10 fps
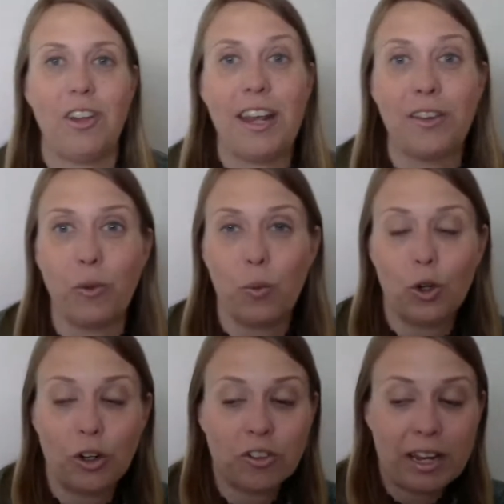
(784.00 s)
saying the
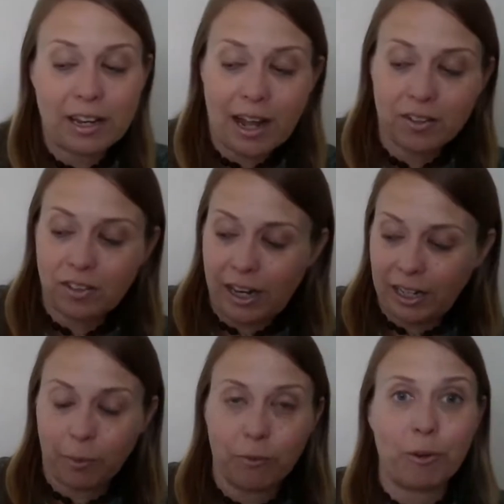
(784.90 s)
words, and not
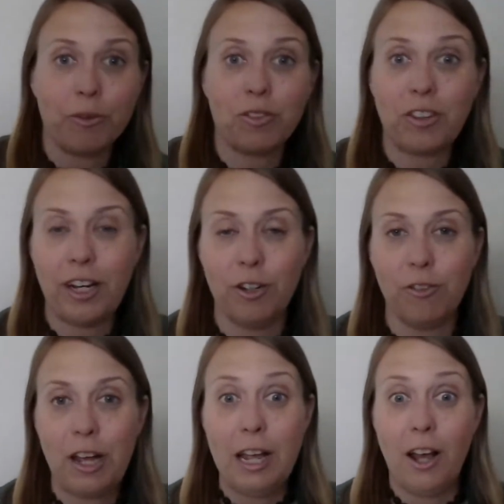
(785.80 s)
saying them from a state of,
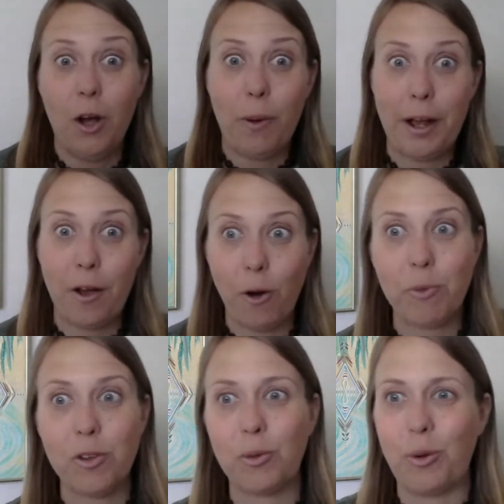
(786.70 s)
oh, I hope
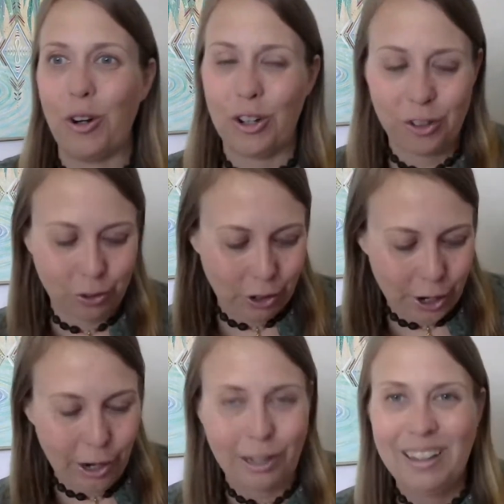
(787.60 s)
this works, or
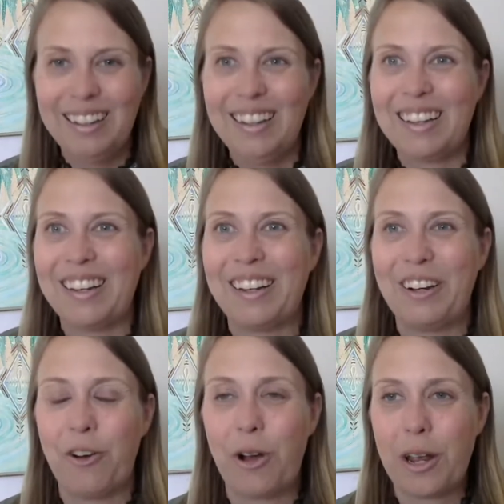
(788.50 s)
I
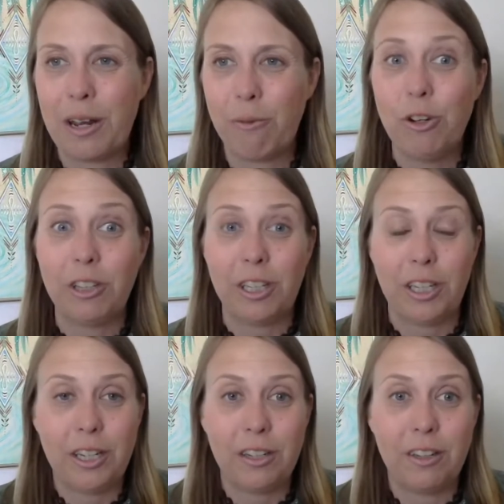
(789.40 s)

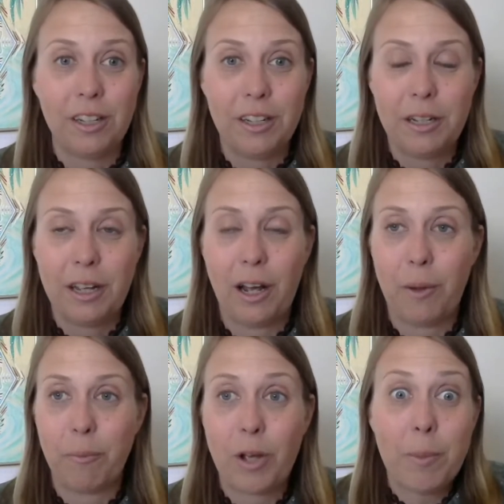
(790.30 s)
really
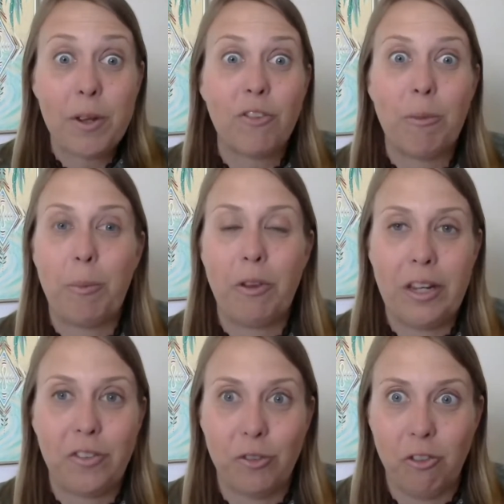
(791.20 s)
coming from a
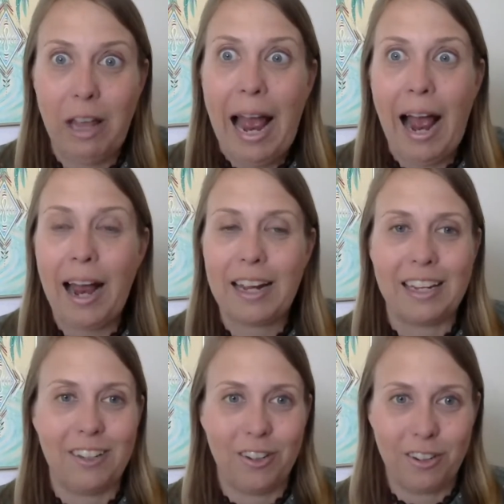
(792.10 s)
place of lack
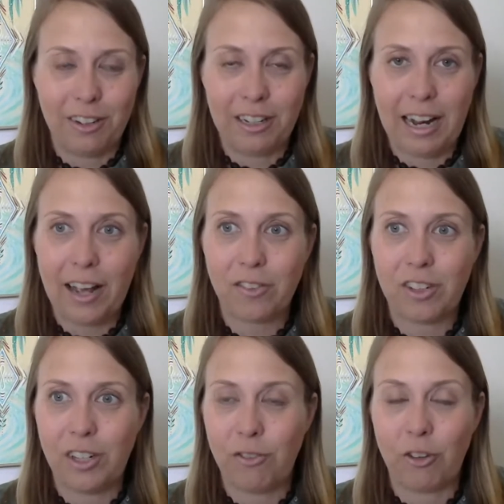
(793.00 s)
and
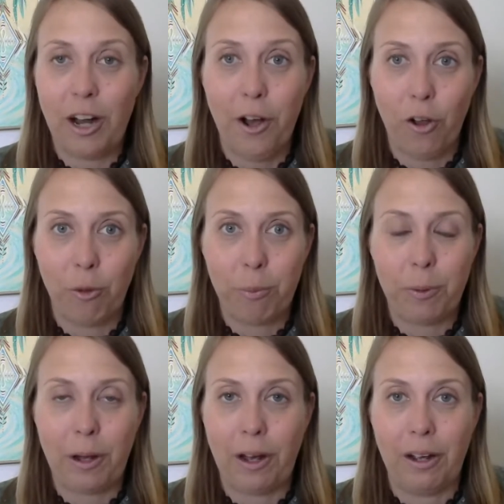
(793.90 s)
asking for help
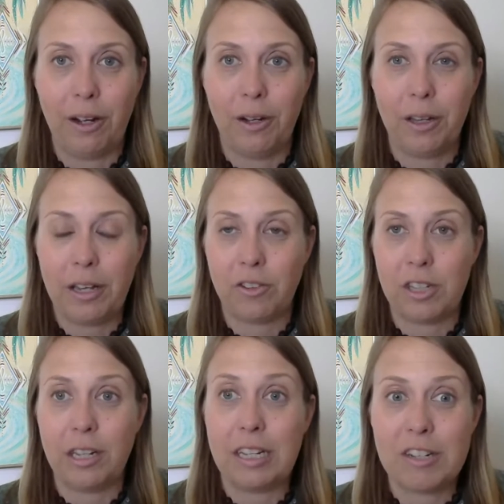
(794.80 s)
as
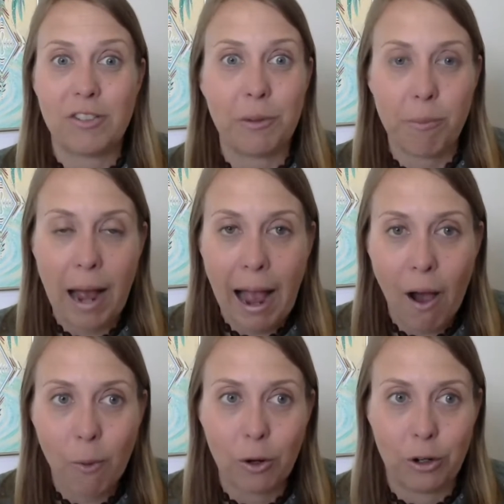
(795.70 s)
the
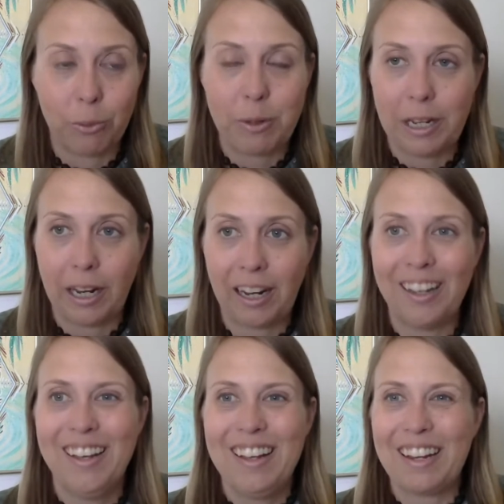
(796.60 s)
disempowered being.
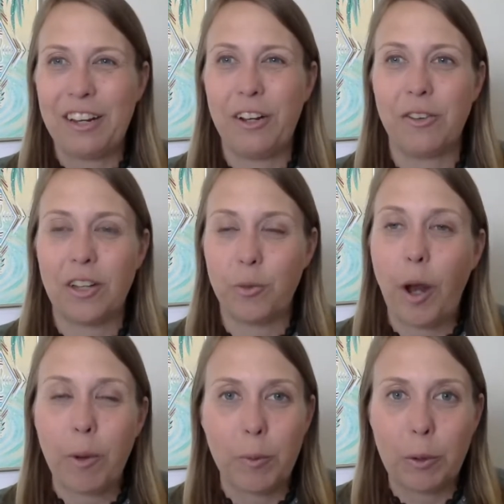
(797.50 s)
That's
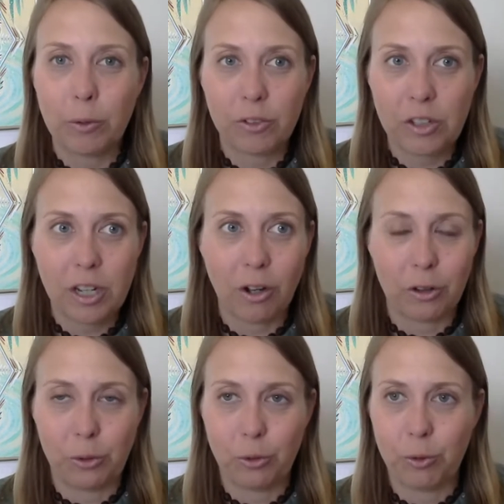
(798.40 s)
why we won't see all
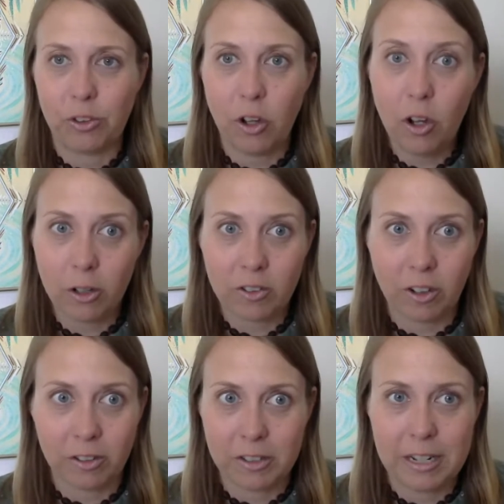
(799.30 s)
those results
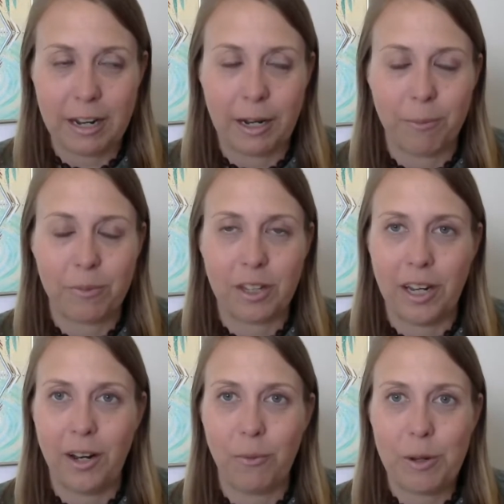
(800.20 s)
all the time
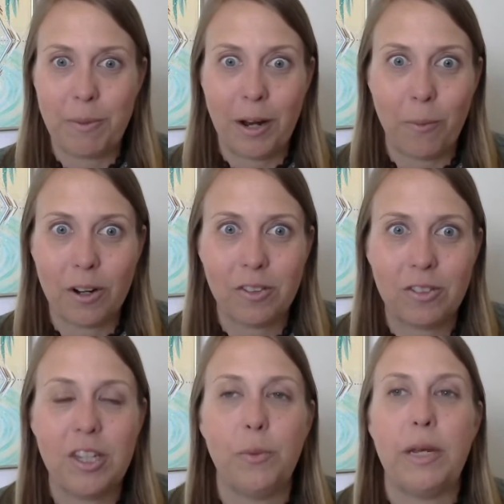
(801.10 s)
that we might want to
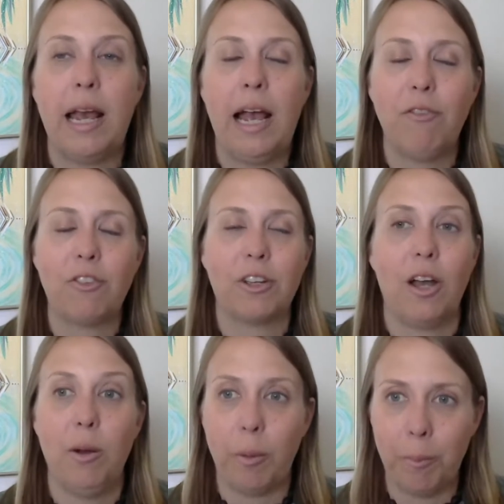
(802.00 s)
see. We have to
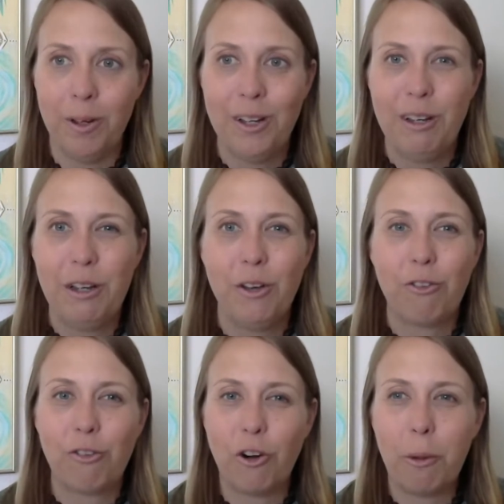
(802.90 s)
come
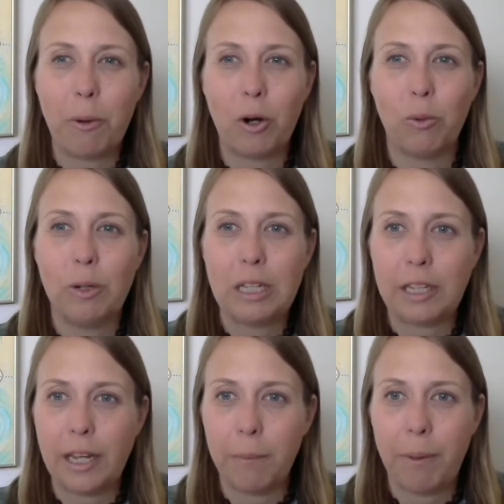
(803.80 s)
from a
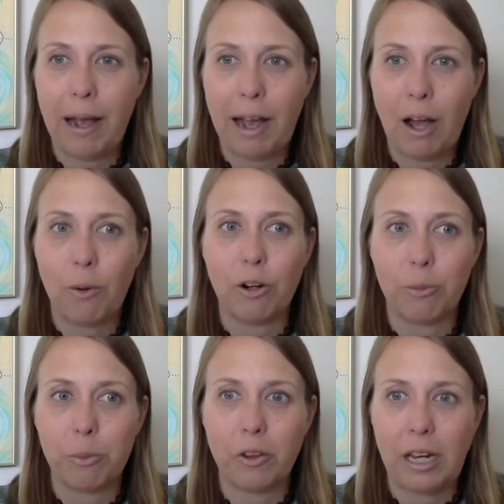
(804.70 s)
really
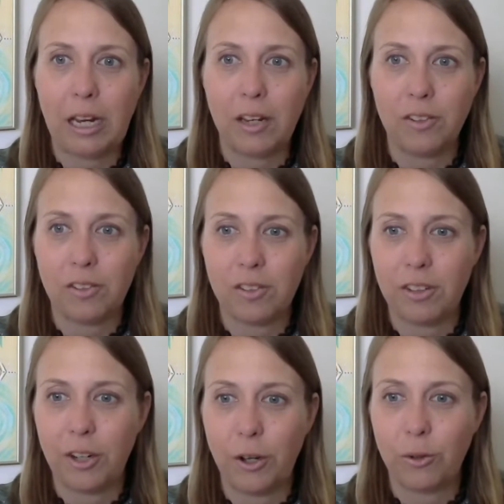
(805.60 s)
empowered place,
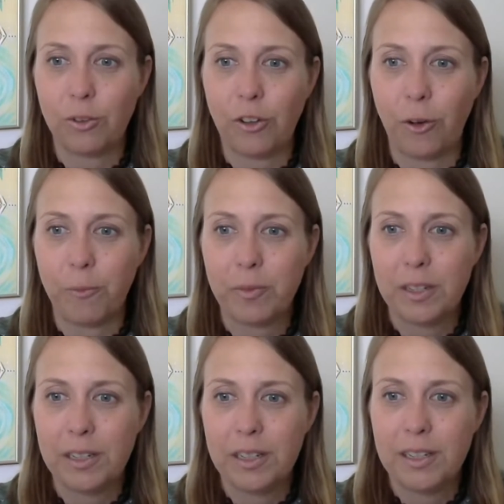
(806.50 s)
so
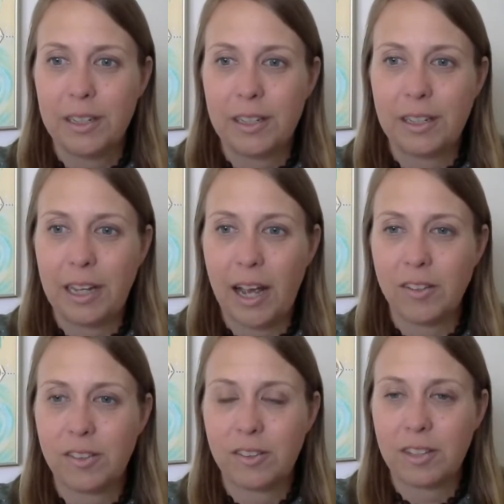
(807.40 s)

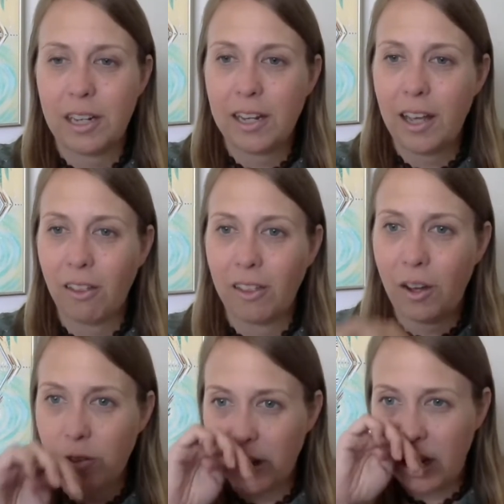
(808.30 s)
yes, saying
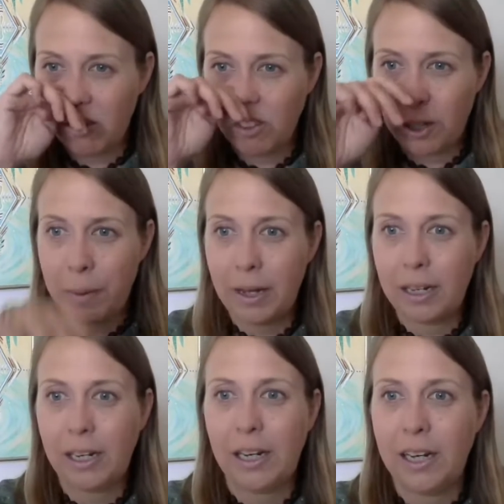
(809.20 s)
hello to
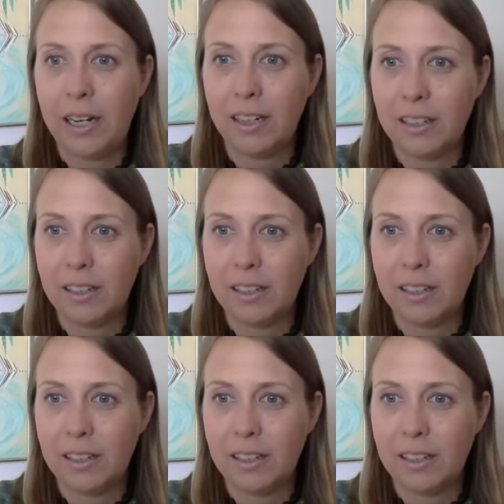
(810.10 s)
everybody.